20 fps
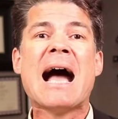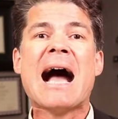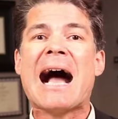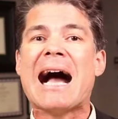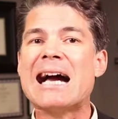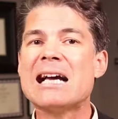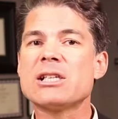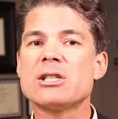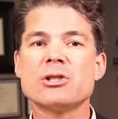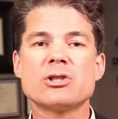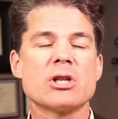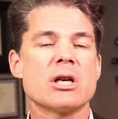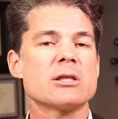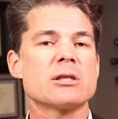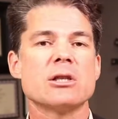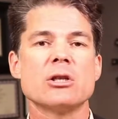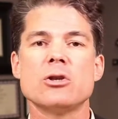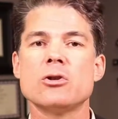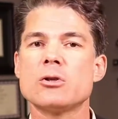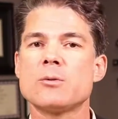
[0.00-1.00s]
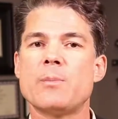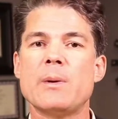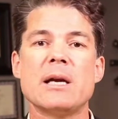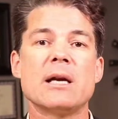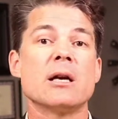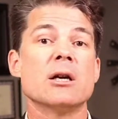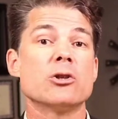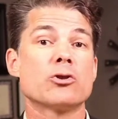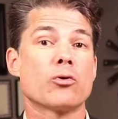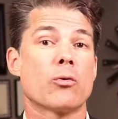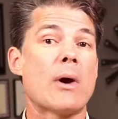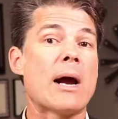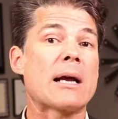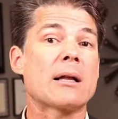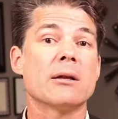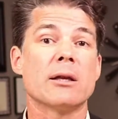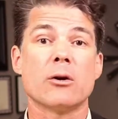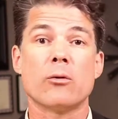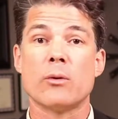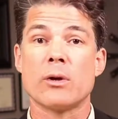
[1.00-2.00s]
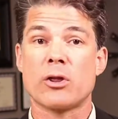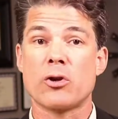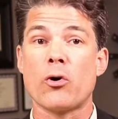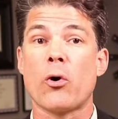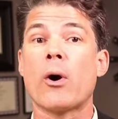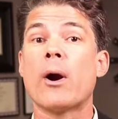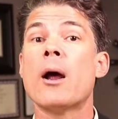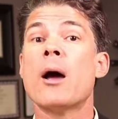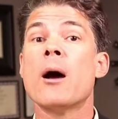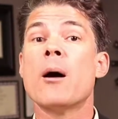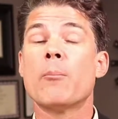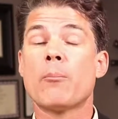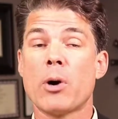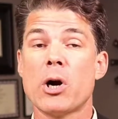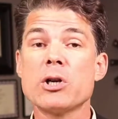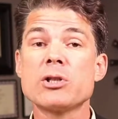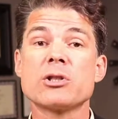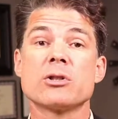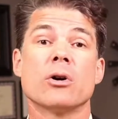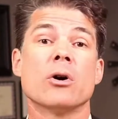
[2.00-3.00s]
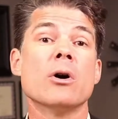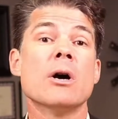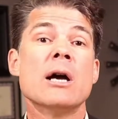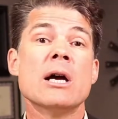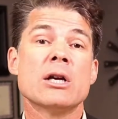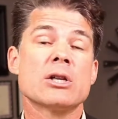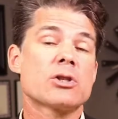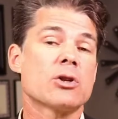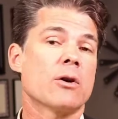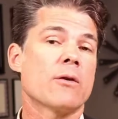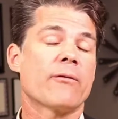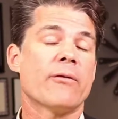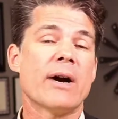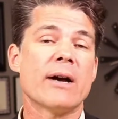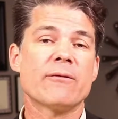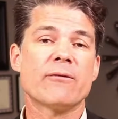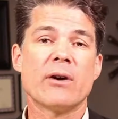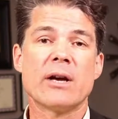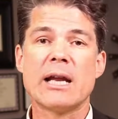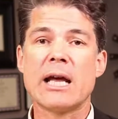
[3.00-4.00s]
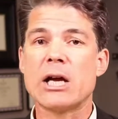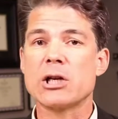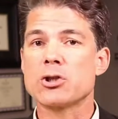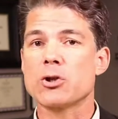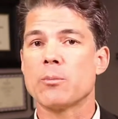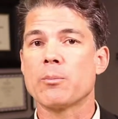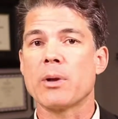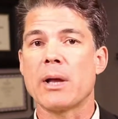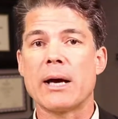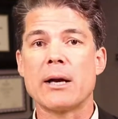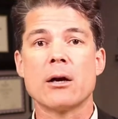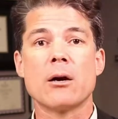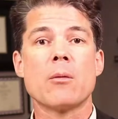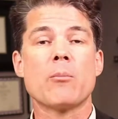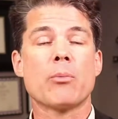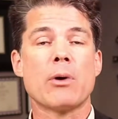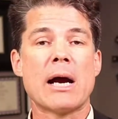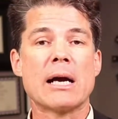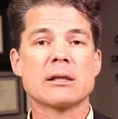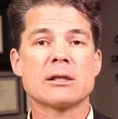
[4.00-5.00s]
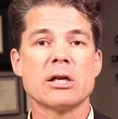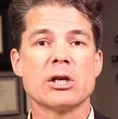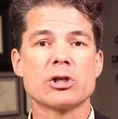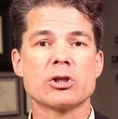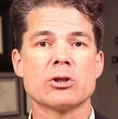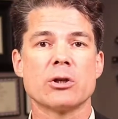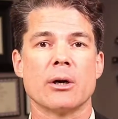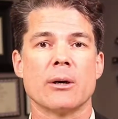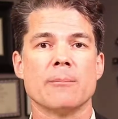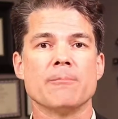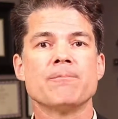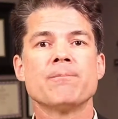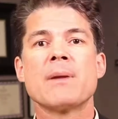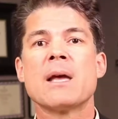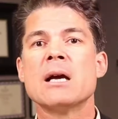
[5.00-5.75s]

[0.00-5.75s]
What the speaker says: I suggest that you speak directly with your personal certified financial planner practitioner.